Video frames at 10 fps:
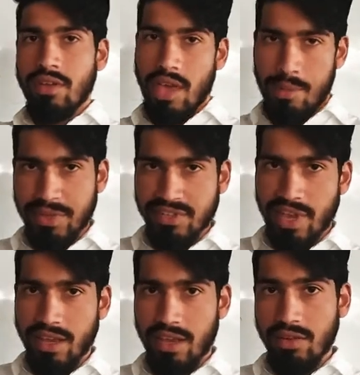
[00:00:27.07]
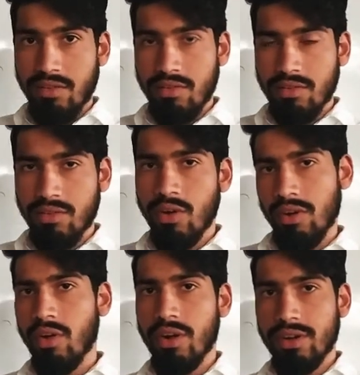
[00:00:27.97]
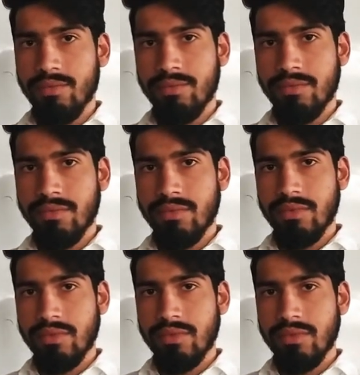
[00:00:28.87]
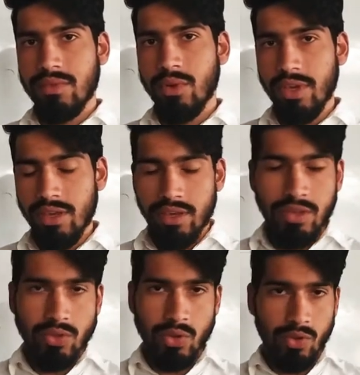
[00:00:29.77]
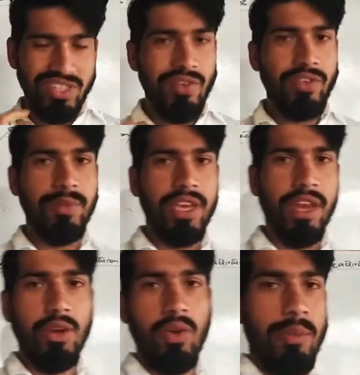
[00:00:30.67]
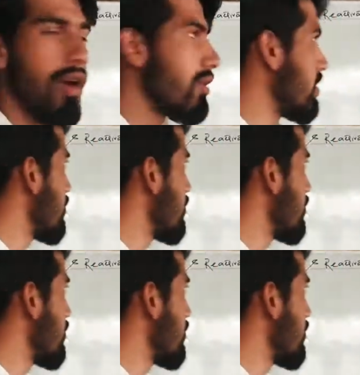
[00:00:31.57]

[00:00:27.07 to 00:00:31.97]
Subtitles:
happens again or not. Okay, so stay with me and know about